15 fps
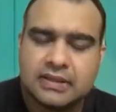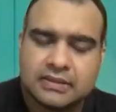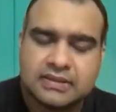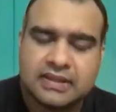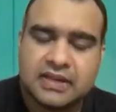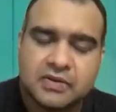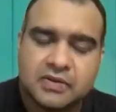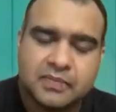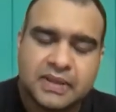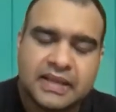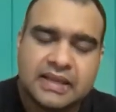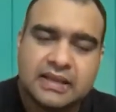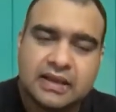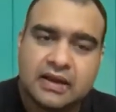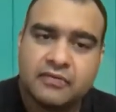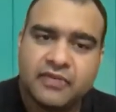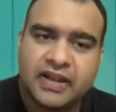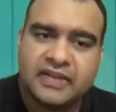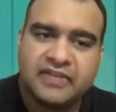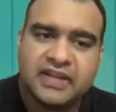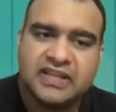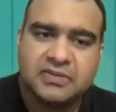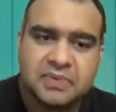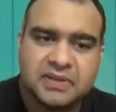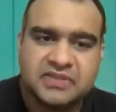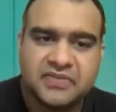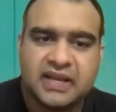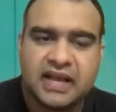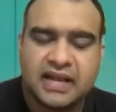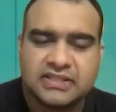There'll be a very
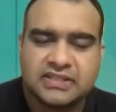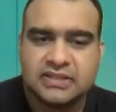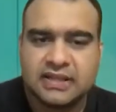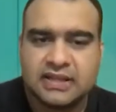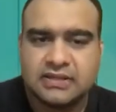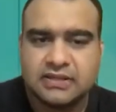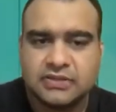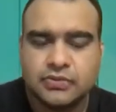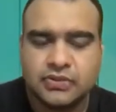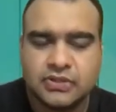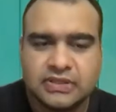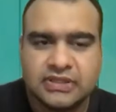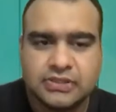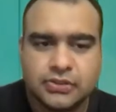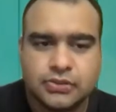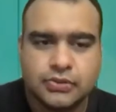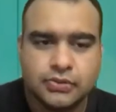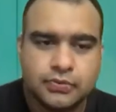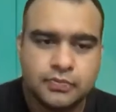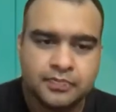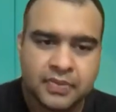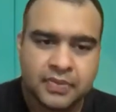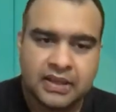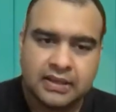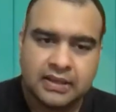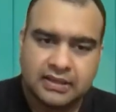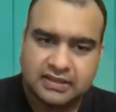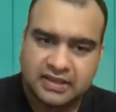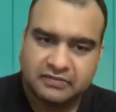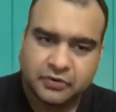specific action that a user needs to do.
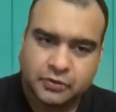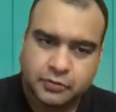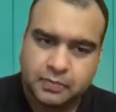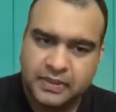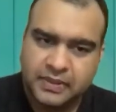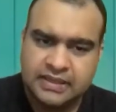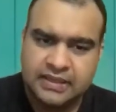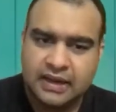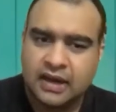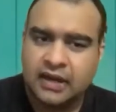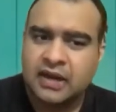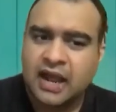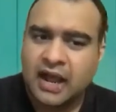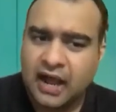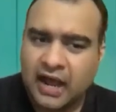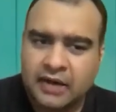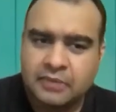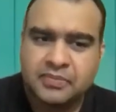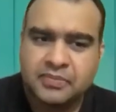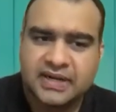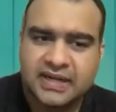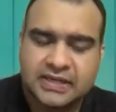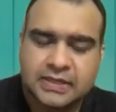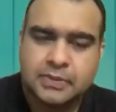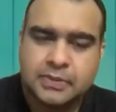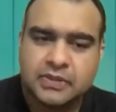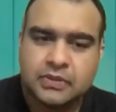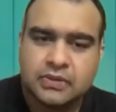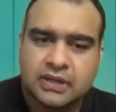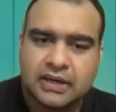there would be
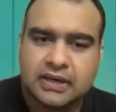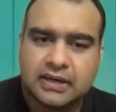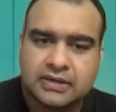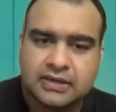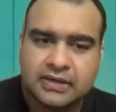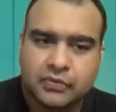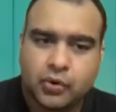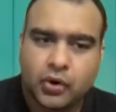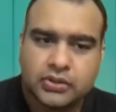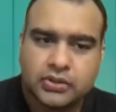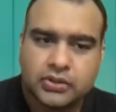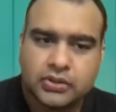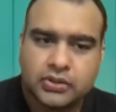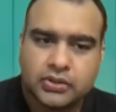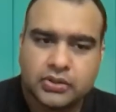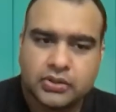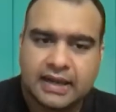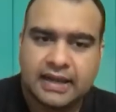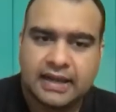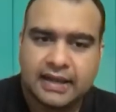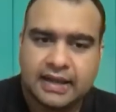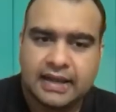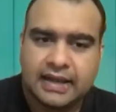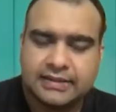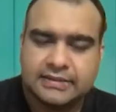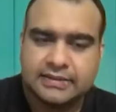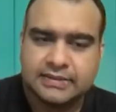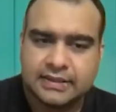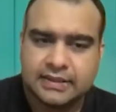unpredictable reward and